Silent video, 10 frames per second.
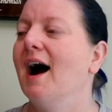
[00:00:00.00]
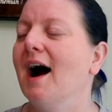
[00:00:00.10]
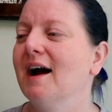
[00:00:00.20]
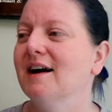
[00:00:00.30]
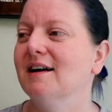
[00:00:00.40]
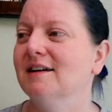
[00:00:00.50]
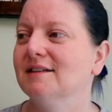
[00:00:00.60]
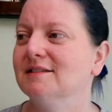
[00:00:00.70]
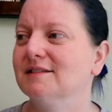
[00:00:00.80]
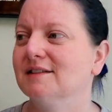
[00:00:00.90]

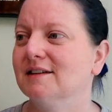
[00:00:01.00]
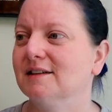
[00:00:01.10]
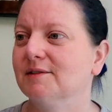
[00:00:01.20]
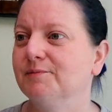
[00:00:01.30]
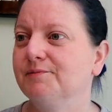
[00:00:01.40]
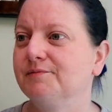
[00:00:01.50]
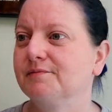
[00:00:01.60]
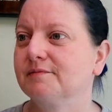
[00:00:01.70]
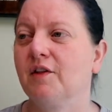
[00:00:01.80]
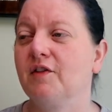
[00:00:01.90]
and um,
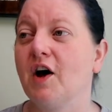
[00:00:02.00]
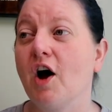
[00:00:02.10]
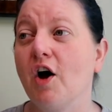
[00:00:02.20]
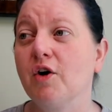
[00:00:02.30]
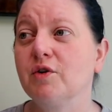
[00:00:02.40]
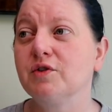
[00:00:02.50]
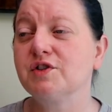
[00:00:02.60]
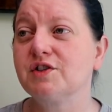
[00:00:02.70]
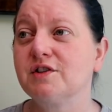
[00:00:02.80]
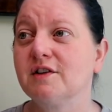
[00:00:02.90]
the
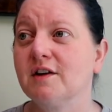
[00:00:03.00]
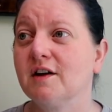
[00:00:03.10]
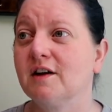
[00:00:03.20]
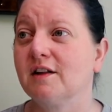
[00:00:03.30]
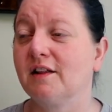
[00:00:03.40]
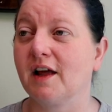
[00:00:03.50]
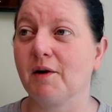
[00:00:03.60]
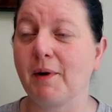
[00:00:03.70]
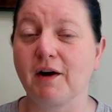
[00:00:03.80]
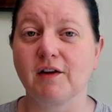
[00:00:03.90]
host
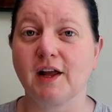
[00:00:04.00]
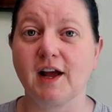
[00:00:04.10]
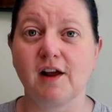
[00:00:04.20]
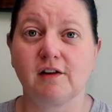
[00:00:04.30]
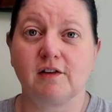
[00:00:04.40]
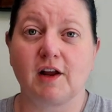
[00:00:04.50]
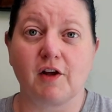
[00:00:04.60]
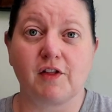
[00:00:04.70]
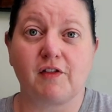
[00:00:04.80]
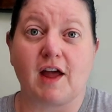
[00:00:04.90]
that apparently uh, you
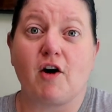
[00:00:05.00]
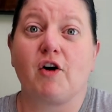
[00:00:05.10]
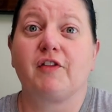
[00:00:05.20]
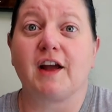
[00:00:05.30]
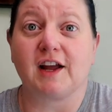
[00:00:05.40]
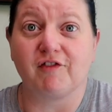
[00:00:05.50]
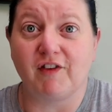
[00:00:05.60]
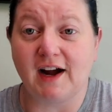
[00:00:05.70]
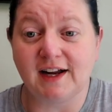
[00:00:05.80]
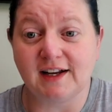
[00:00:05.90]
know that they all think
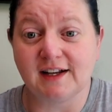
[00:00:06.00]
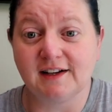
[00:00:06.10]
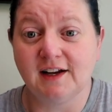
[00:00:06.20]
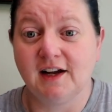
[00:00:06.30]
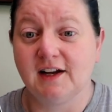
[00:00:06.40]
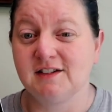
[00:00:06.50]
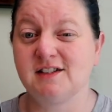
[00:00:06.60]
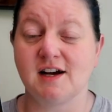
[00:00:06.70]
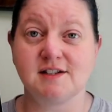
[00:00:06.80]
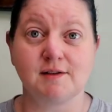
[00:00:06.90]
invited
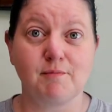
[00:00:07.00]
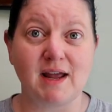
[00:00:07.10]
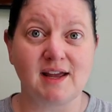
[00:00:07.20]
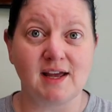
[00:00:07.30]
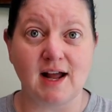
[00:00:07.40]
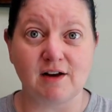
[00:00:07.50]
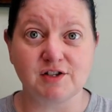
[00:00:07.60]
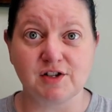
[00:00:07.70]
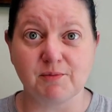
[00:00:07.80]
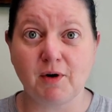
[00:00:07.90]
doesn't make it
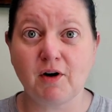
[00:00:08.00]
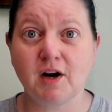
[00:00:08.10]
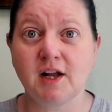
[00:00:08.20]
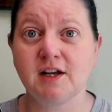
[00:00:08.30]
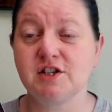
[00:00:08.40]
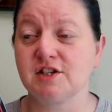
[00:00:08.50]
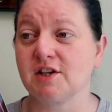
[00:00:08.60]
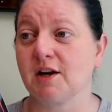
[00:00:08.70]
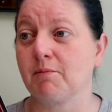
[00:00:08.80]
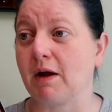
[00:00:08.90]
out to the party she's
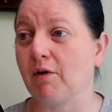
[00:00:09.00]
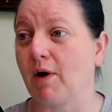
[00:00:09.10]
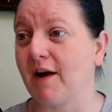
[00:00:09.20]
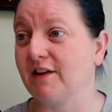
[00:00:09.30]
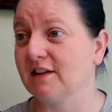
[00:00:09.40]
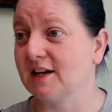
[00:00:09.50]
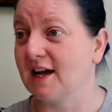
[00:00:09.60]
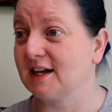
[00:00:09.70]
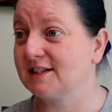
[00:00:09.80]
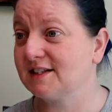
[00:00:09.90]
going to be arriving the
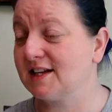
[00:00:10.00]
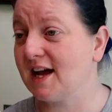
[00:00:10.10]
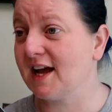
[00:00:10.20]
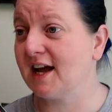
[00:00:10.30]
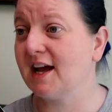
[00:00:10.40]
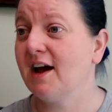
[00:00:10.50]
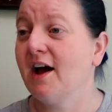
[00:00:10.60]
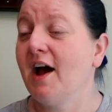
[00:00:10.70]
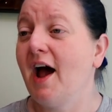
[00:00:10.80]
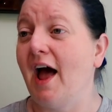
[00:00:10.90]
next day
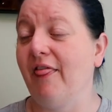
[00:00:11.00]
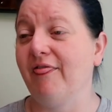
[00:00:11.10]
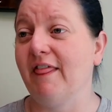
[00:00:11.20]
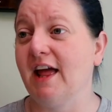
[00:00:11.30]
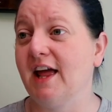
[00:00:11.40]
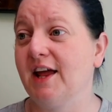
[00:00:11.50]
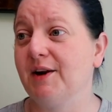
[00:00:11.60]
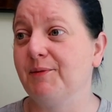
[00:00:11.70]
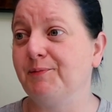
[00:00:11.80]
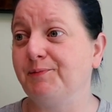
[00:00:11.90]
and
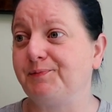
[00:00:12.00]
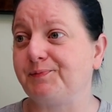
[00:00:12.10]
then